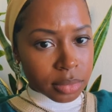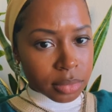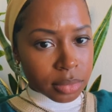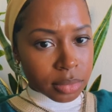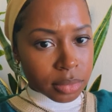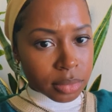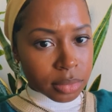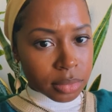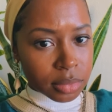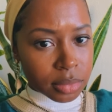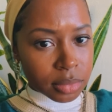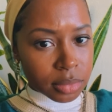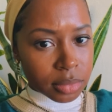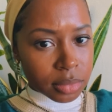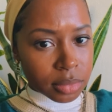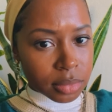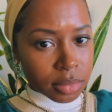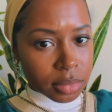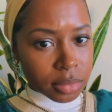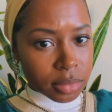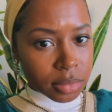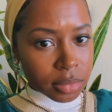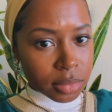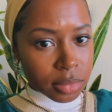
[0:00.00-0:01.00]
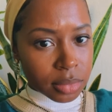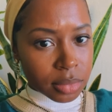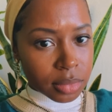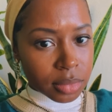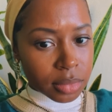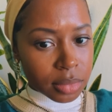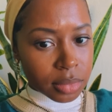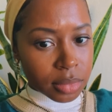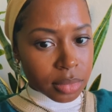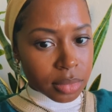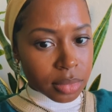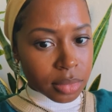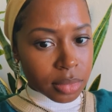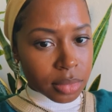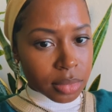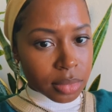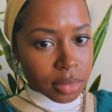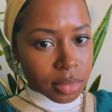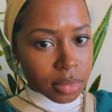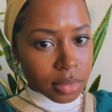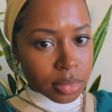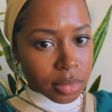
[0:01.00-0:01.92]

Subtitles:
(silence)